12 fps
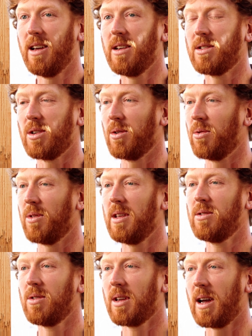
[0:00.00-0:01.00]
So
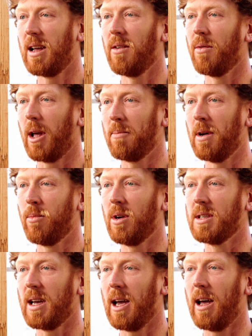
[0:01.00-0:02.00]
these are the kind of like
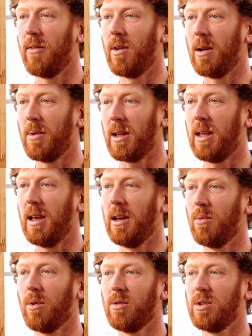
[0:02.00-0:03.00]
memories I have when I'm a kid,
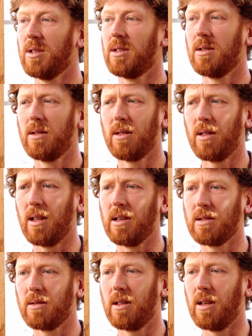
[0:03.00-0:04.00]
where just
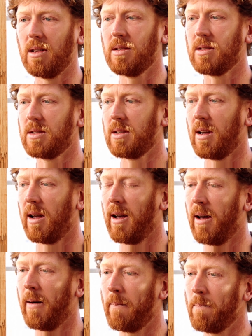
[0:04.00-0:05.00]
these, these
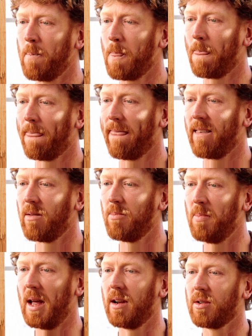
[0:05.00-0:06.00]
um,
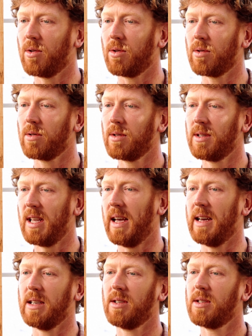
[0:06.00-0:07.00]
medical
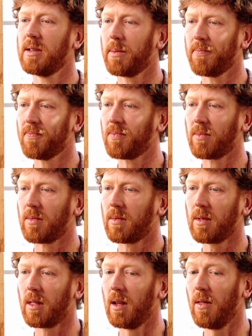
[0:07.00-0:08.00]
tests
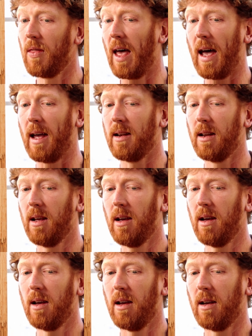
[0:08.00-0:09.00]
that
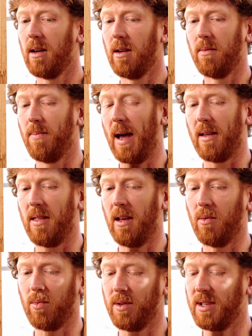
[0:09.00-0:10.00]
back
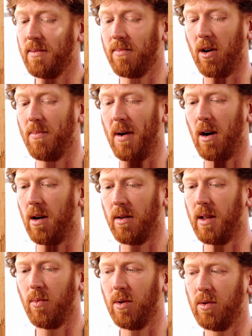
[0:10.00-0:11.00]
then were seemed barbaric.
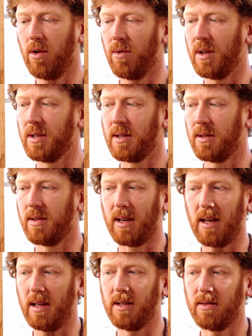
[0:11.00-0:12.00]
They wouldn't do these to
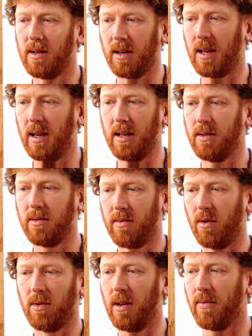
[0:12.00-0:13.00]
kids to kids
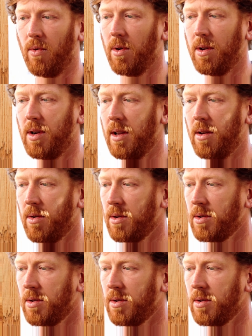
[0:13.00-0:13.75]
thirteen, fourteen year